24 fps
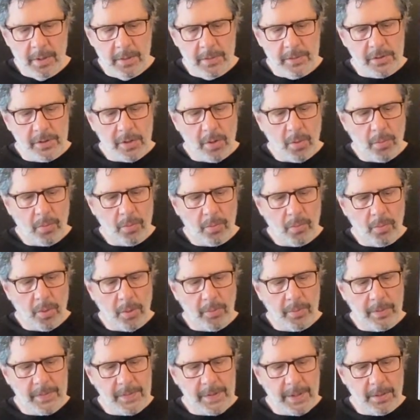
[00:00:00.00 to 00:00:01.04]
So
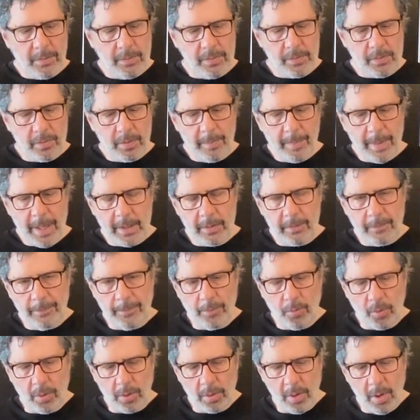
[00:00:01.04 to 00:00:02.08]
what we did was we baked
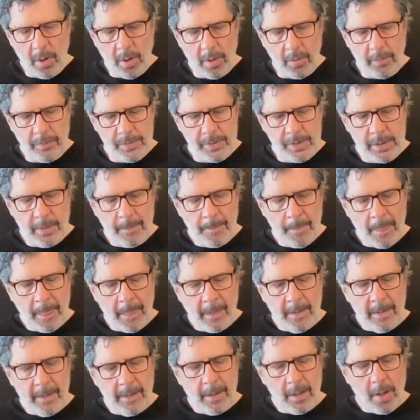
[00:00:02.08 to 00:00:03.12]
4 loaves,
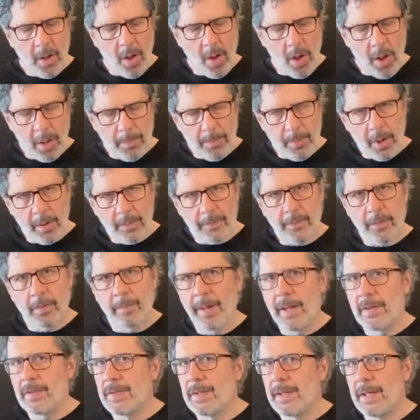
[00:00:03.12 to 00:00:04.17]
all bulk
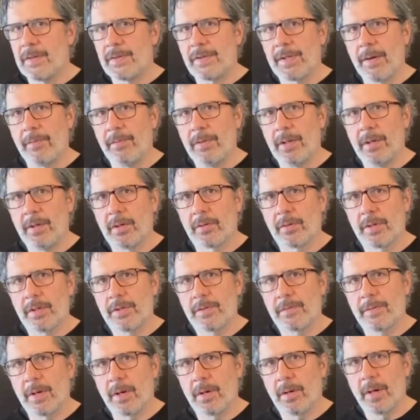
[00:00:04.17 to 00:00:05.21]
fermented at 70 degrees
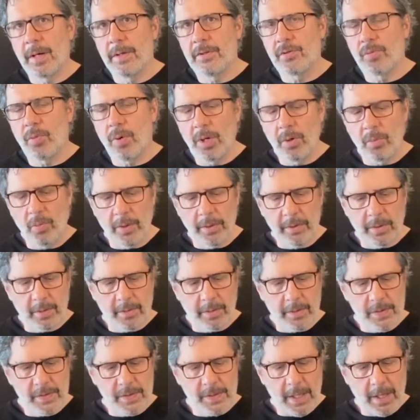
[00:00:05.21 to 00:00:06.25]
Fahrenheit, 21
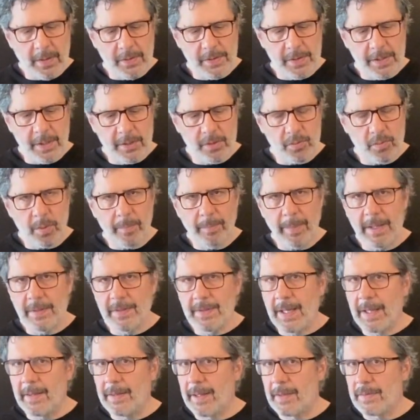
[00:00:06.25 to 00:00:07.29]
degrees Celsius. We
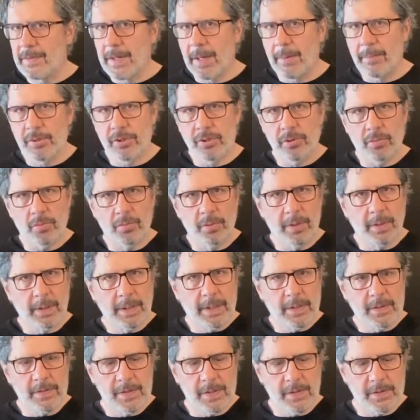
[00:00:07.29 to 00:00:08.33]
maintained that temperature really
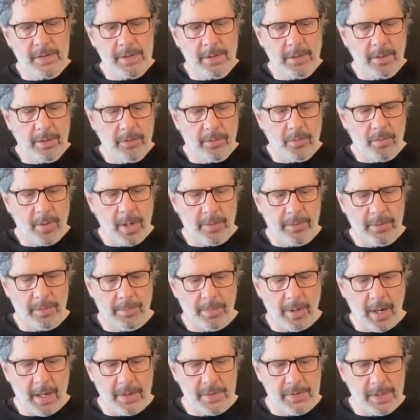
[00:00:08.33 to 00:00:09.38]
consistently throughout the
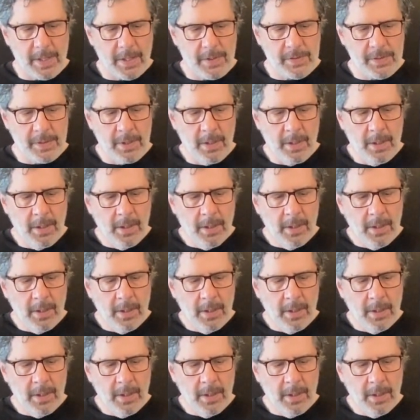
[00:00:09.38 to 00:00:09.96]
process.